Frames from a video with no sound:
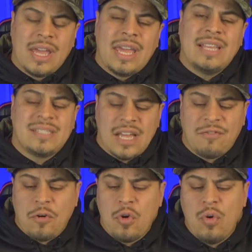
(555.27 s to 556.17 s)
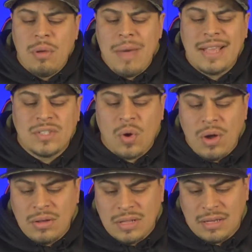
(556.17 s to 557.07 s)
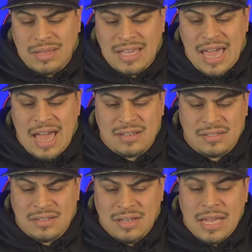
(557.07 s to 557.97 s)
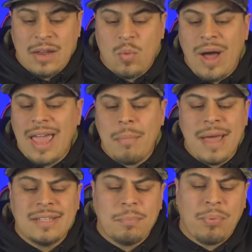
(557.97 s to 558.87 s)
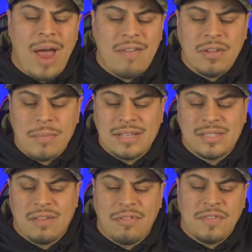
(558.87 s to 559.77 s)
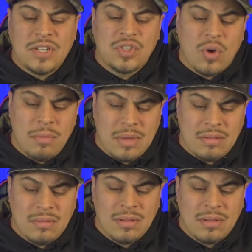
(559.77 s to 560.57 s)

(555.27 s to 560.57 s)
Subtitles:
He said, "For who am I toiling?" he asked. "And why am I depriving myself of enjoyment?"